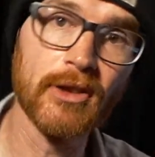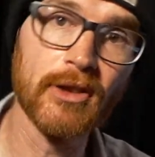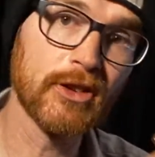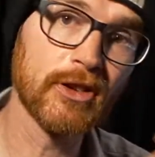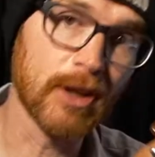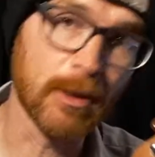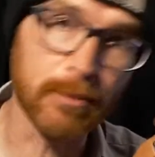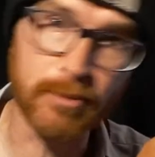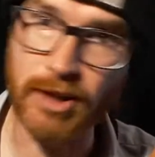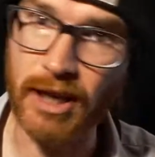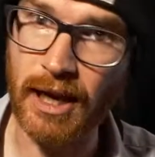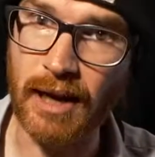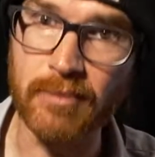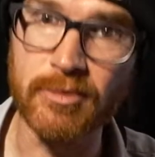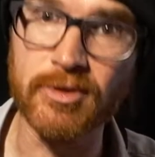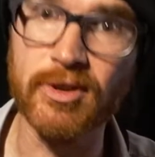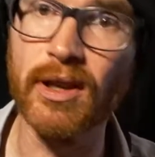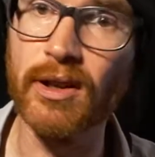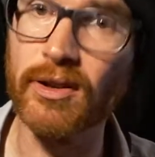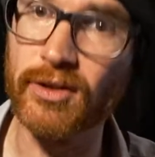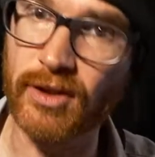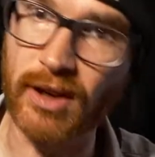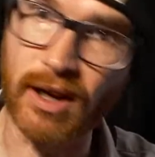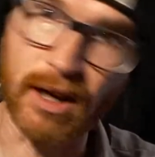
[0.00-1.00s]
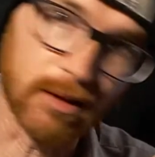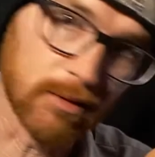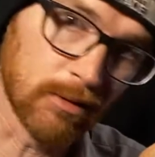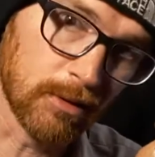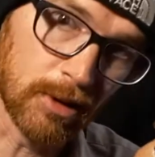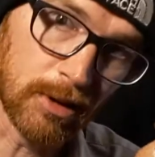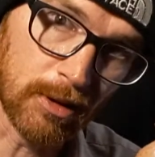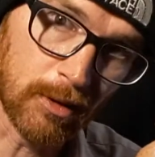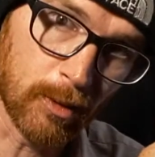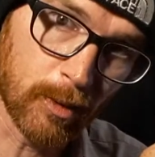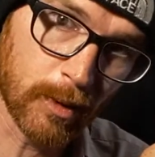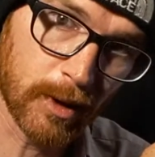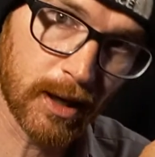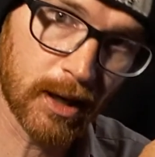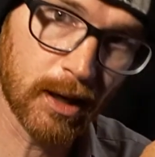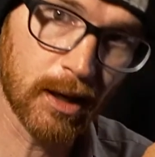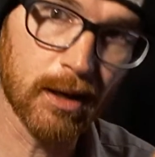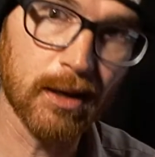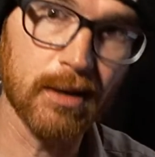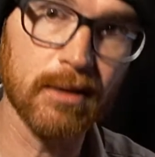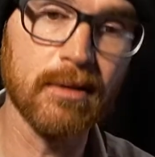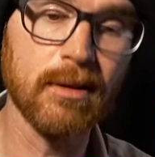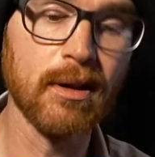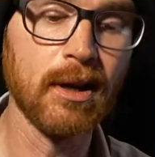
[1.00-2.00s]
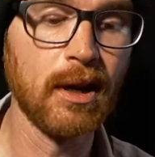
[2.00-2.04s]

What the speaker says: sometimes they'll sound a little weird.